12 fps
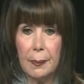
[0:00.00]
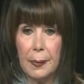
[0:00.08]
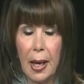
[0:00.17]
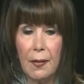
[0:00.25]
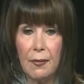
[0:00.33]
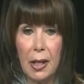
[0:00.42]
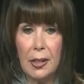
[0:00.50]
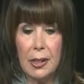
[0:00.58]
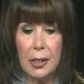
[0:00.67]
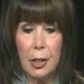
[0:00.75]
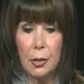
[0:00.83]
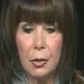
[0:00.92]
I
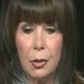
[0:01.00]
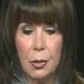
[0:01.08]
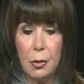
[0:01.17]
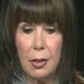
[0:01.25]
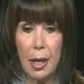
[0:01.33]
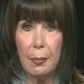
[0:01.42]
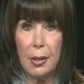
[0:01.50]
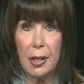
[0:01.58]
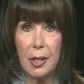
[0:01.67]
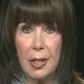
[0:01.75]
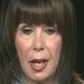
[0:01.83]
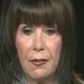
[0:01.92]
volunteered to do that
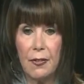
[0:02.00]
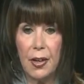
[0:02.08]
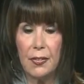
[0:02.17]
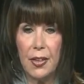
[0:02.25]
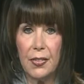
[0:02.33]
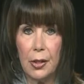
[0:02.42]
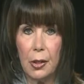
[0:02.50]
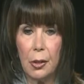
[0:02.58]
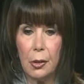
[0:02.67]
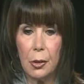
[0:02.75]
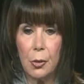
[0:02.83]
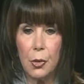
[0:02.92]
because I felt that the
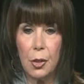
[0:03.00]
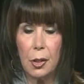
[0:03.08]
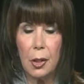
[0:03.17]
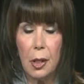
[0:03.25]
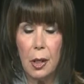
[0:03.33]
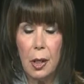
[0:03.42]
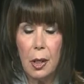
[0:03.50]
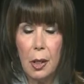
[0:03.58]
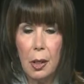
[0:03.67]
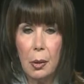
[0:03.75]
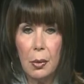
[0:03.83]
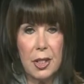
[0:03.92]
conclusion
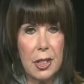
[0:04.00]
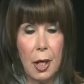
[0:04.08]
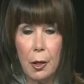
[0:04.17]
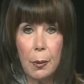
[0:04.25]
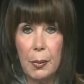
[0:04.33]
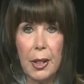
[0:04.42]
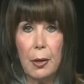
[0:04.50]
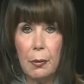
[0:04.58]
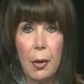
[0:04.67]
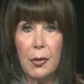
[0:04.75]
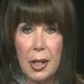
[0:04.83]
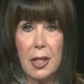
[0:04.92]
was terribly
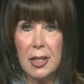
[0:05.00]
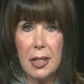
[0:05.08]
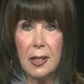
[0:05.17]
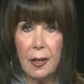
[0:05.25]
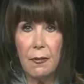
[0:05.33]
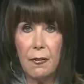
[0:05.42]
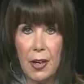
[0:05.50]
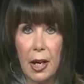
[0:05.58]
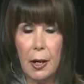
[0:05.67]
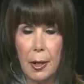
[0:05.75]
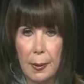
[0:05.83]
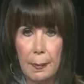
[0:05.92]
erroneous and unfair.